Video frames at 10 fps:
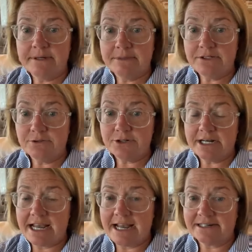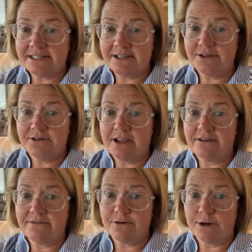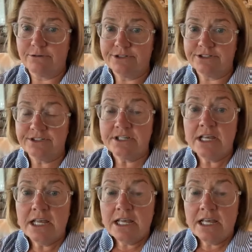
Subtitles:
I mean, don't try to act like you're like ferocious.